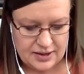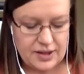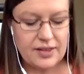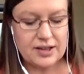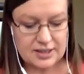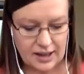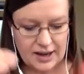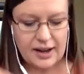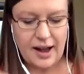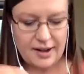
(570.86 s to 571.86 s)
There's a lot of
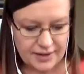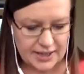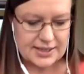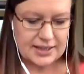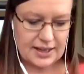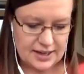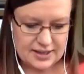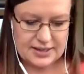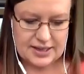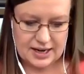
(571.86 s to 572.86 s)
caveats at the end of
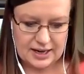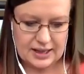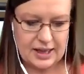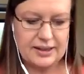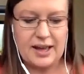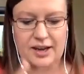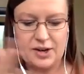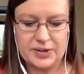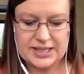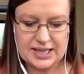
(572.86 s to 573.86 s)
this study that they had no
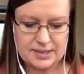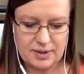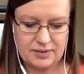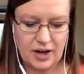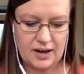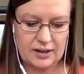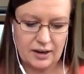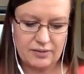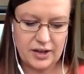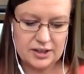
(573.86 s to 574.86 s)
assessment of
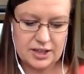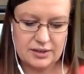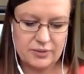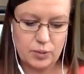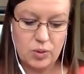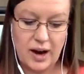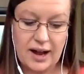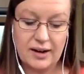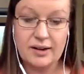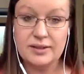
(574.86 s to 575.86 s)
cognitive function for
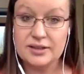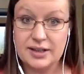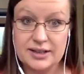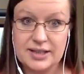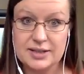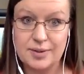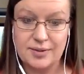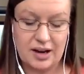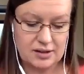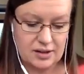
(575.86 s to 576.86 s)
prior to the assessment of
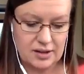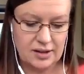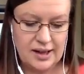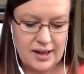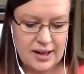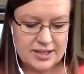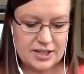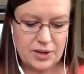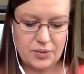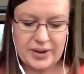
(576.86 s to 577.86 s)
alcohol.
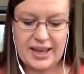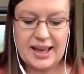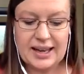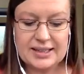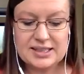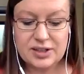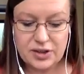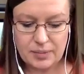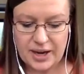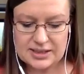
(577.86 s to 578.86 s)
So we can't exclude the
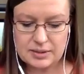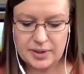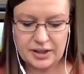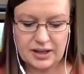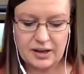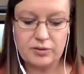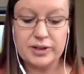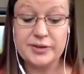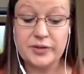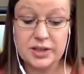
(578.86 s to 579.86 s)
possibility of
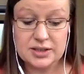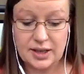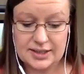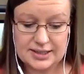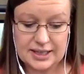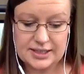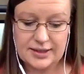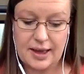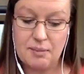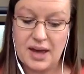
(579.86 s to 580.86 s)
reverse causation
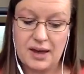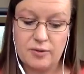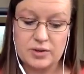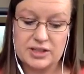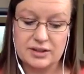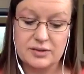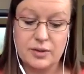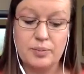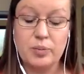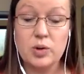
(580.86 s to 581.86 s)
that may have resulted
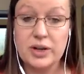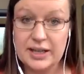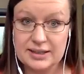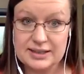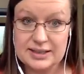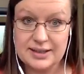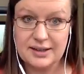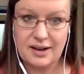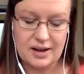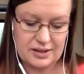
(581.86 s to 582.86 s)
from pre-existing
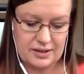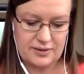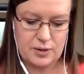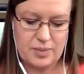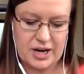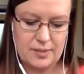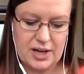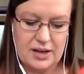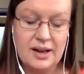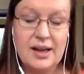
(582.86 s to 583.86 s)
cognitive impairment